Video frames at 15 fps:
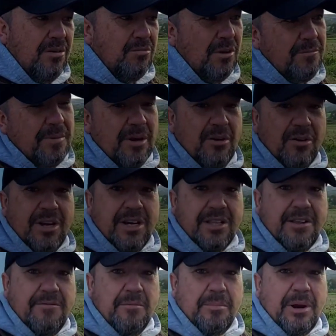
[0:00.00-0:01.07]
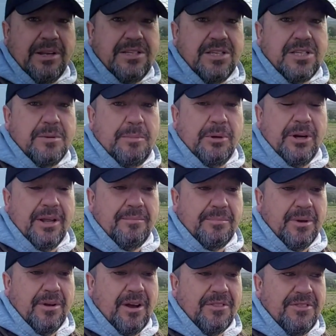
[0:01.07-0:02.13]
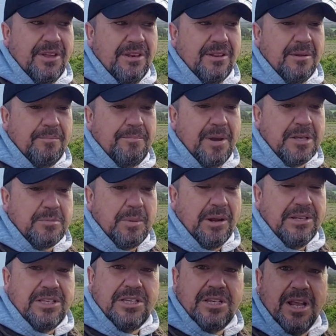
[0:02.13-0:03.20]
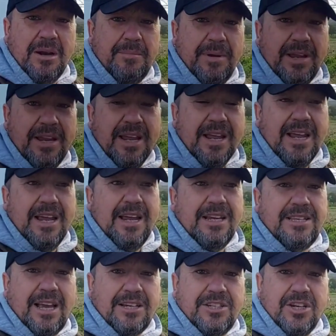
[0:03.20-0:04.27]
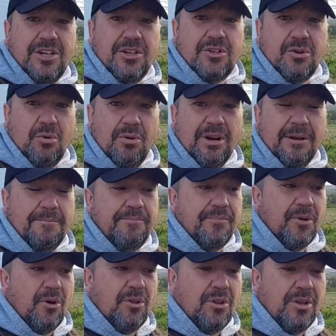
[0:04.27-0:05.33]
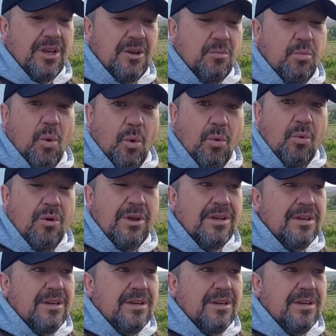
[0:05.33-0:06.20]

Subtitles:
We've been looking at different places to put it, but I think the best place it's going to be is actually in the toilet on the wall.